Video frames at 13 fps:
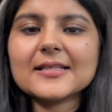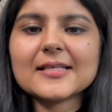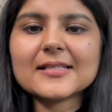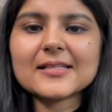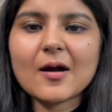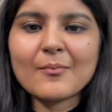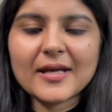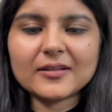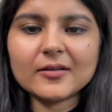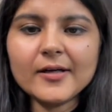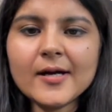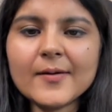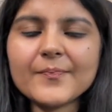This is a
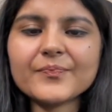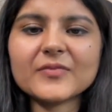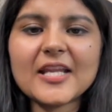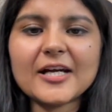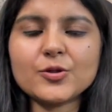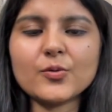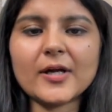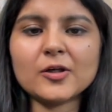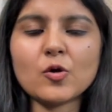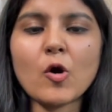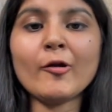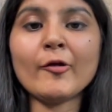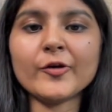method that you can
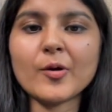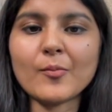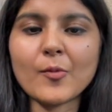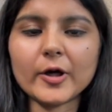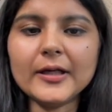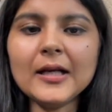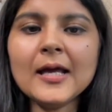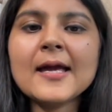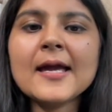call on your model,